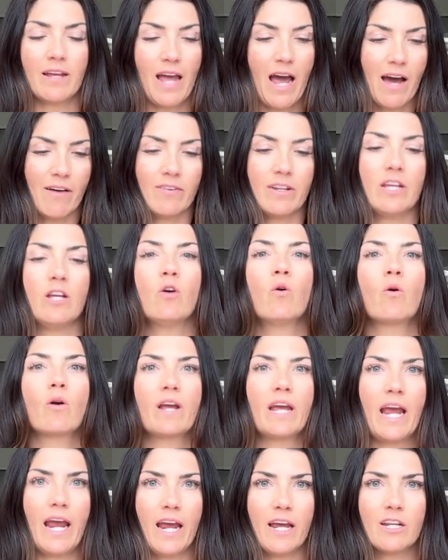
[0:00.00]
cavity
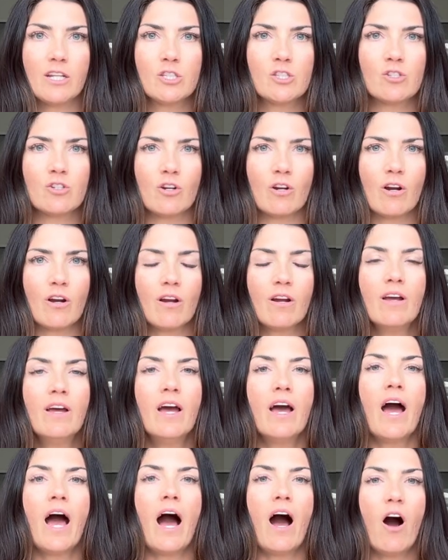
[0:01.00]
or canister
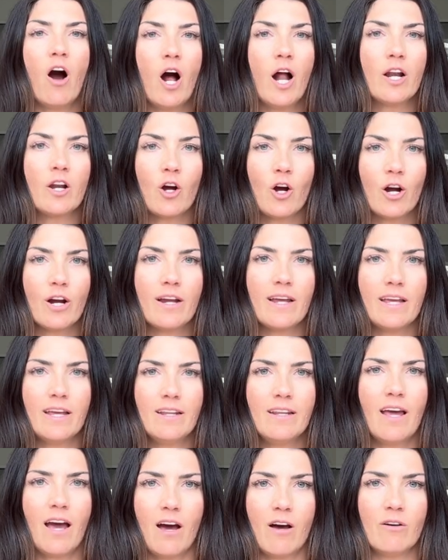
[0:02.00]
on our
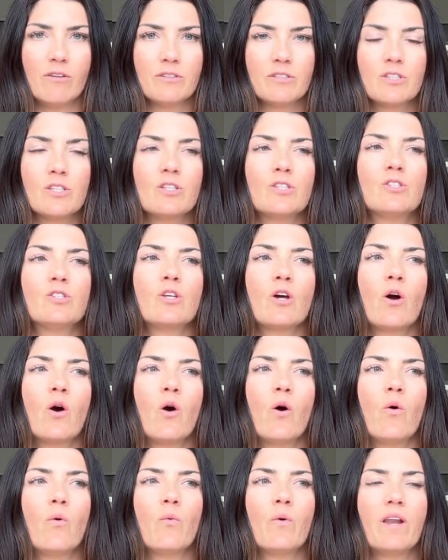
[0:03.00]
inhales.
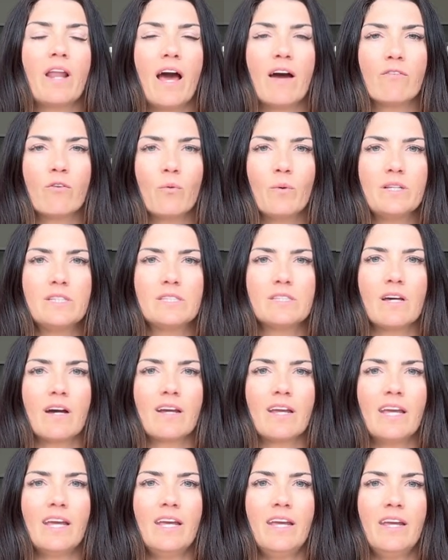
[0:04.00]
So whenever we
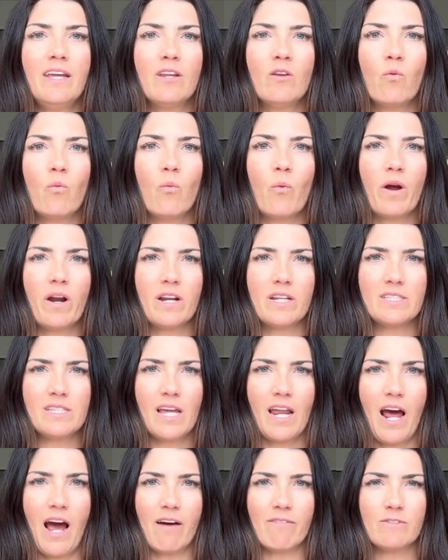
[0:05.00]
suck in, where does
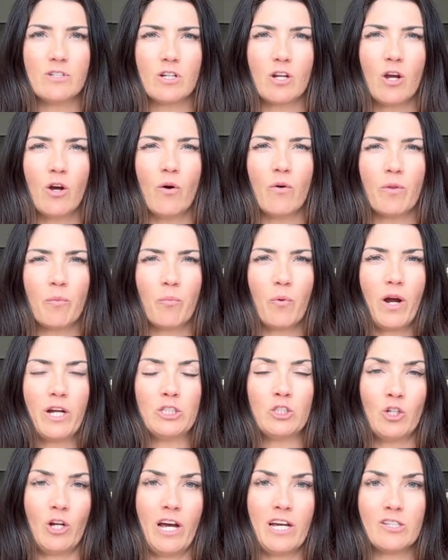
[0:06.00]
it have to go? The
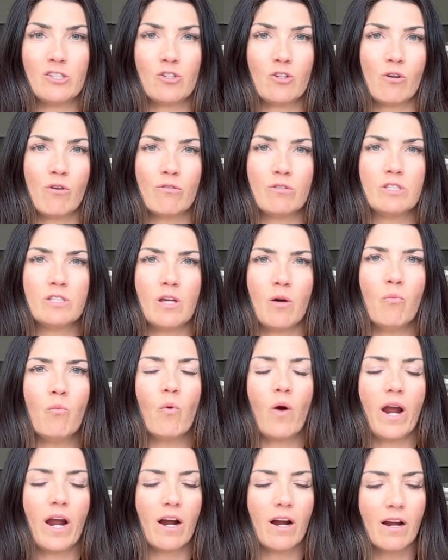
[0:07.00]
pressure has to go
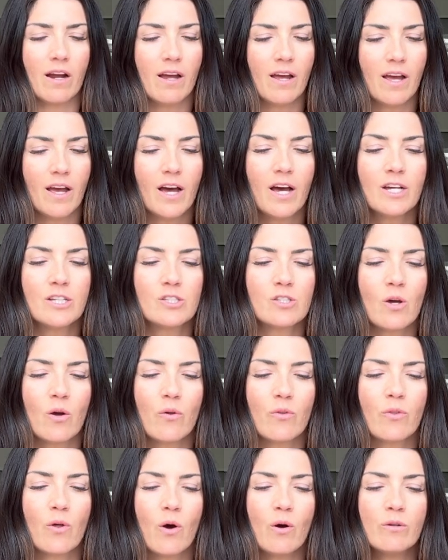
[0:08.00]
somewhere.
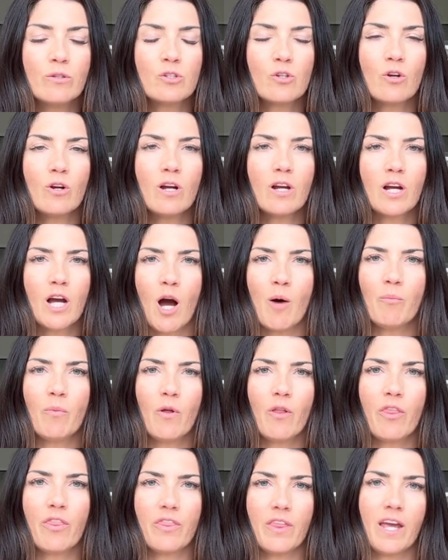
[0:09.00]
So those are a
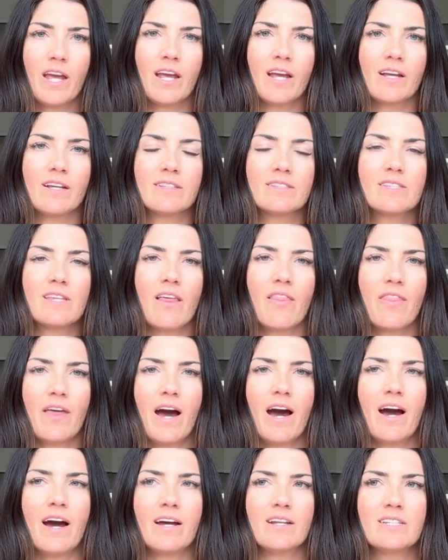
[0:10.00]
couple of things
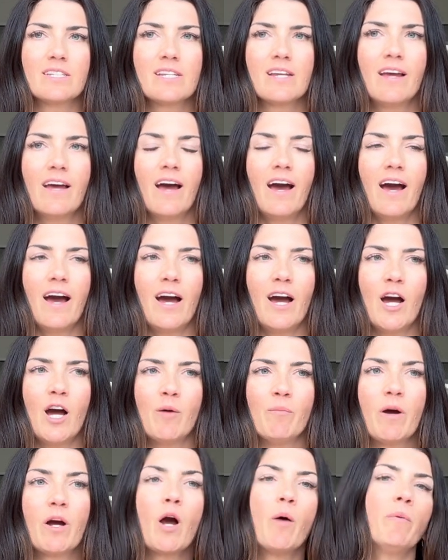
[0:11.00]
that,
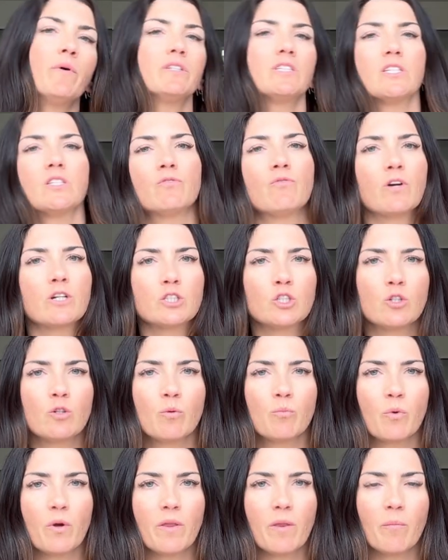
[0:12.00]
a couple of
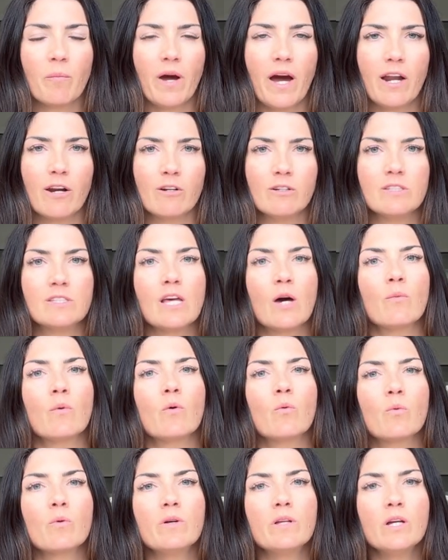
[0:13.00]
dysfunctional breathing patterns that we
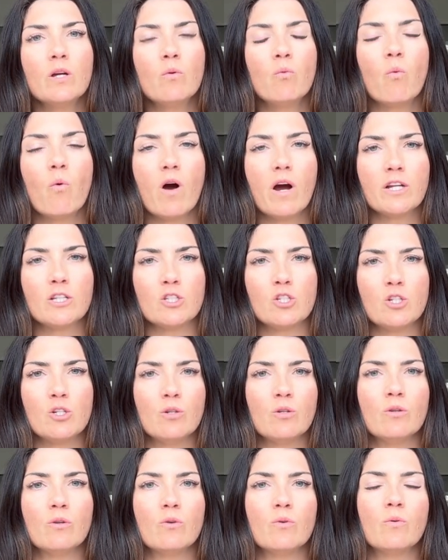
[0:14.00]
really want
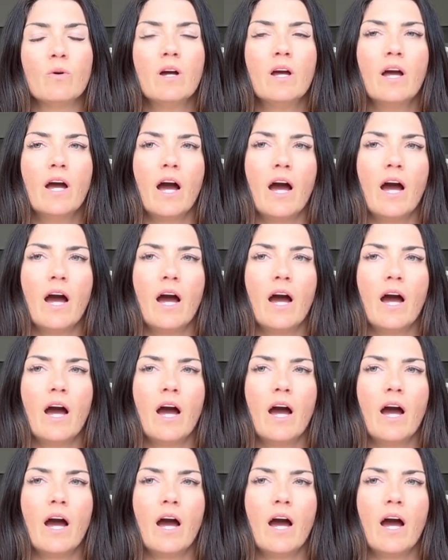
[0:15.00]
to